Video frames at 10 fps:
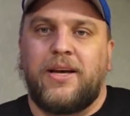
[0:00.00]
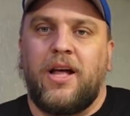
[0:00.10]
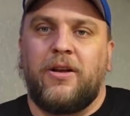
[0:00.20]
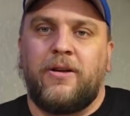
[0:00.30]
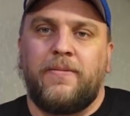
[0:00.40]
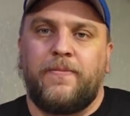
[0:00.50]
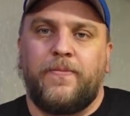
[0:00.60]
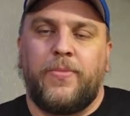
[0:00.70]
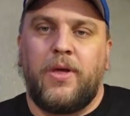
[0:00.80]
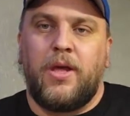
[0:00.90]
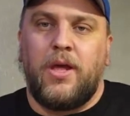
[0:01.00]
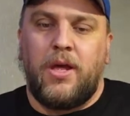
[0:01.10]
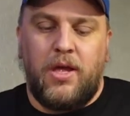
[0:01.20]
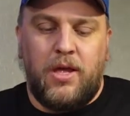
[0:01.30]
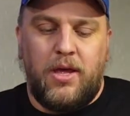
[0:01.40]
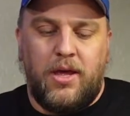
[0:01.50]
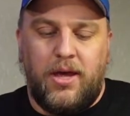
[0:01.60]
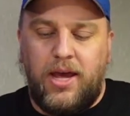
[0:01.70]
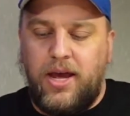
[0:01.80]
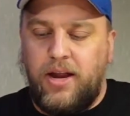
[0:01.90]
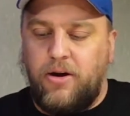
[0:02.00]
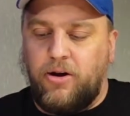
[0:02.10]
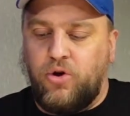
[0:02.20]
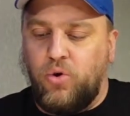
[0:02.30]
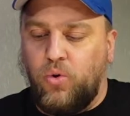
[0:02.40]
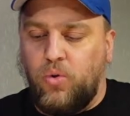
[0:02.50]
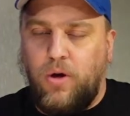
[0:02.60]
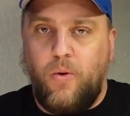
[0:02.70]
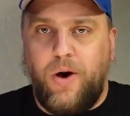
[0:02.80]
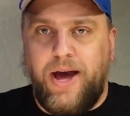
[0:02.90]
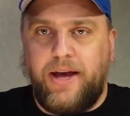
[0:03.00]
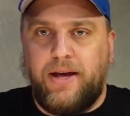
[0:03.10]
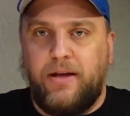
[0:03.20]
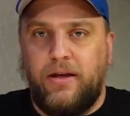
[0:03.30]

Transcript: color. And our cool white.